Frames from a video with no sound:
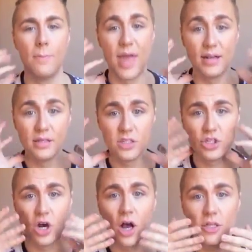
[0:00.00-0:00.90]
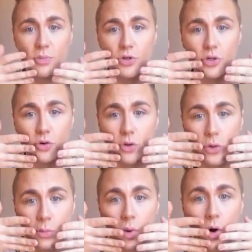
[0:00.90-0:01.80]
Men's jaws
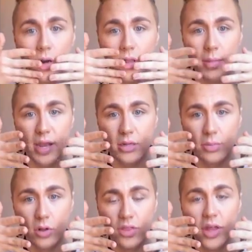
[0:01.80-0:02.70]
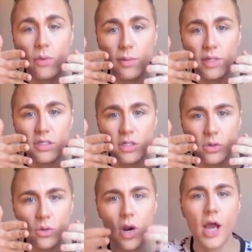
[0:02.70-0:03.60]
protrude more at the mandible than women's
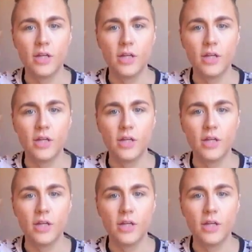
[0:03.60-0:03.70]
do,